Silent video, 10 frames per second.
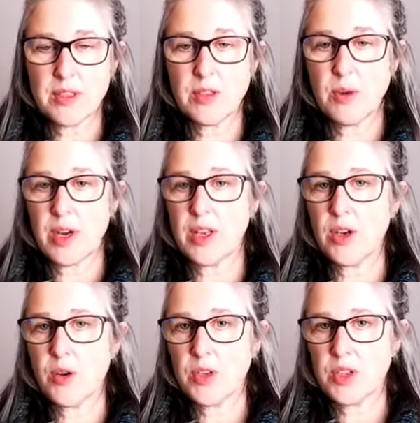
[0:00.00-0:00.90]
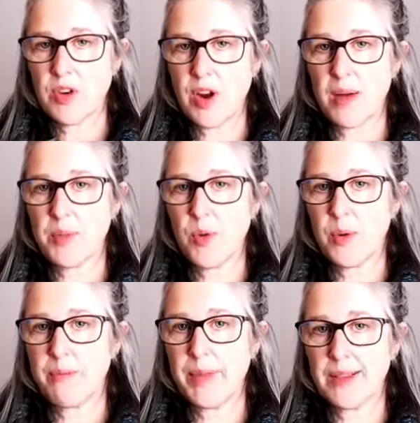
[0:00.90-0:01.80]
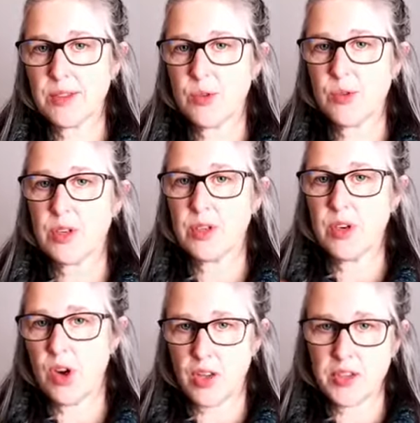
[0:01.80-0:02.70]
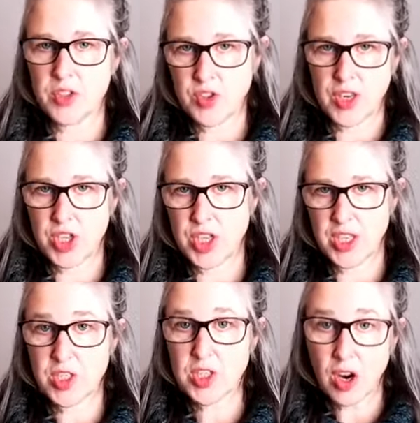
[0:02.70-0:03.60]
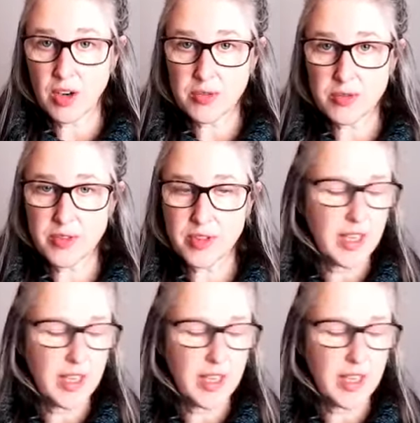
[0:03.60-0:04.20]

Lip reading: you want a yoga strap or belt or non-stretchy scarf.